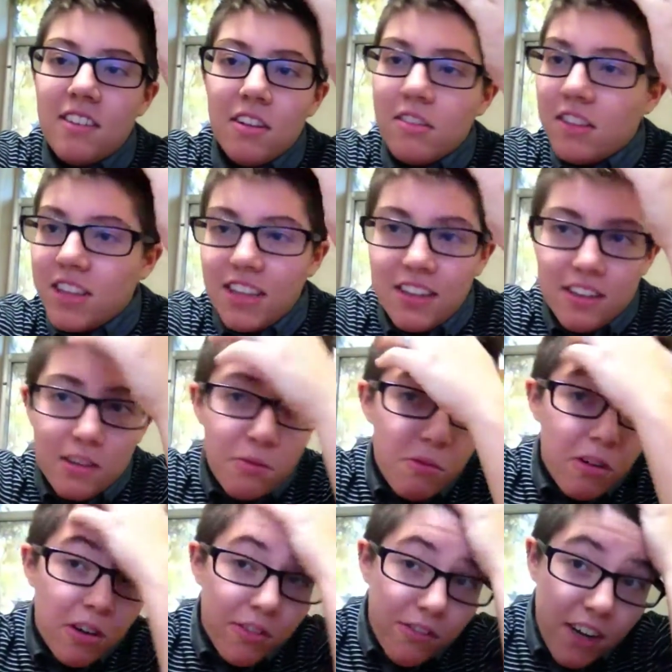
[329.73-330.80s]
totally doesn't
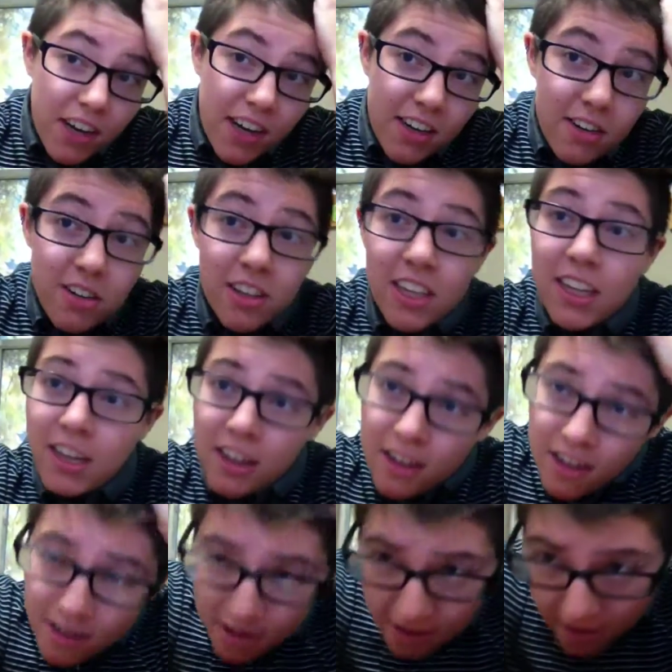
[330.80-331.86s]
work financially.
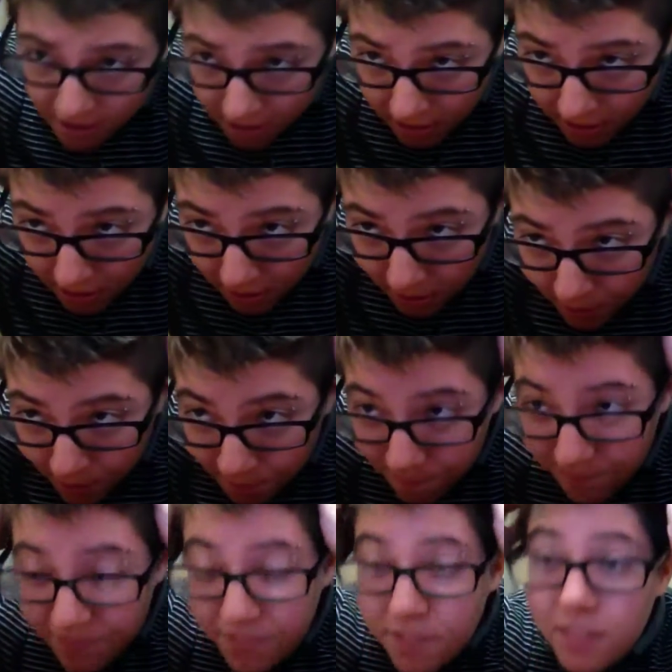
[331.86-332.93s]

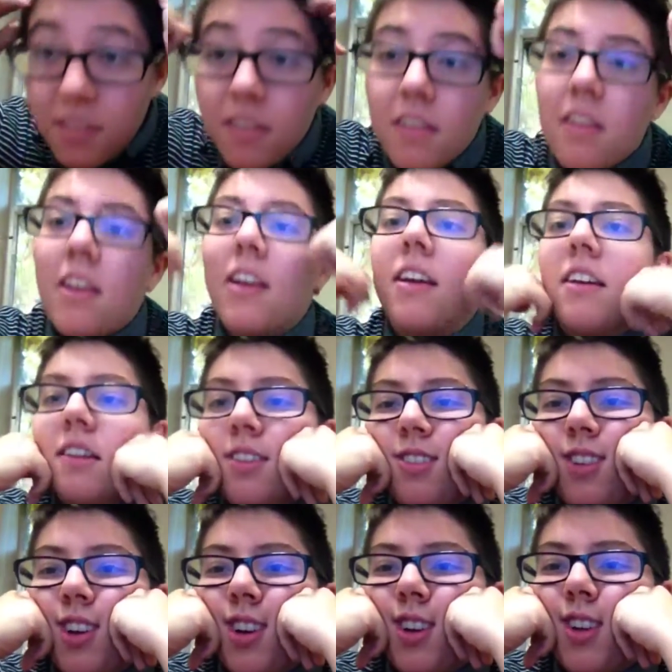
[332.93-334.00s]
So that kind of
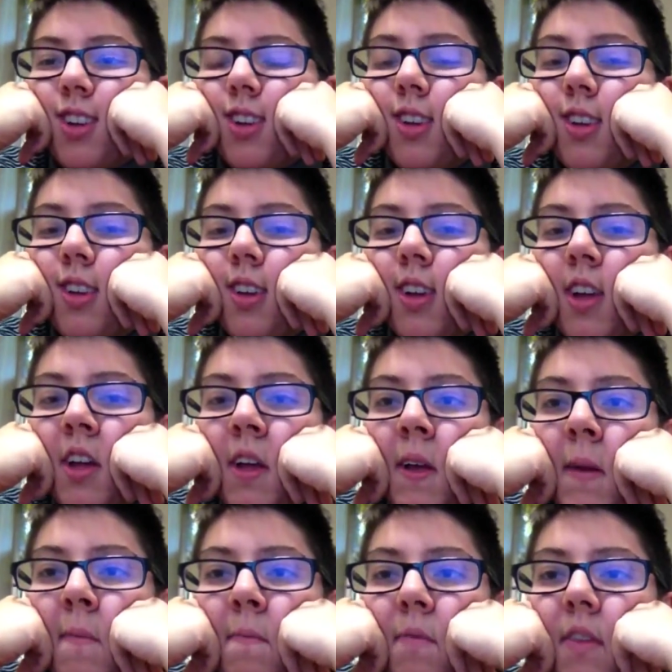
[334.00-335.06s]
sucks.
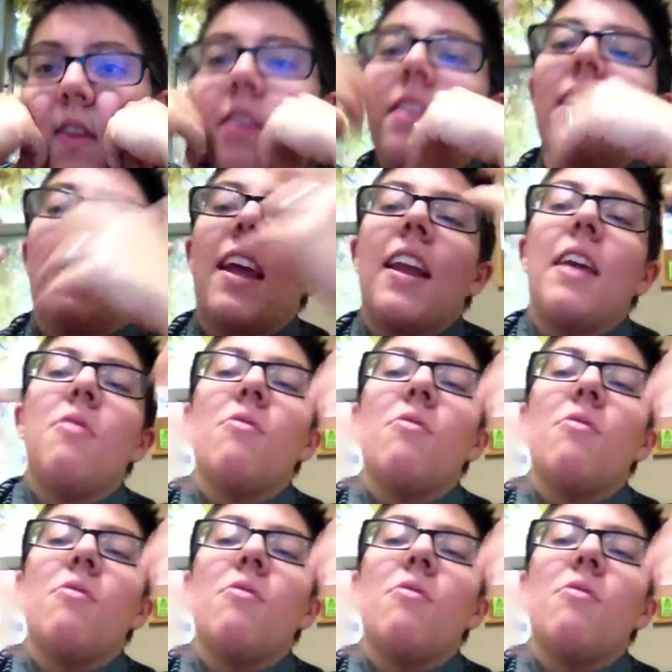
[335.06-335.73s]
It's like, and I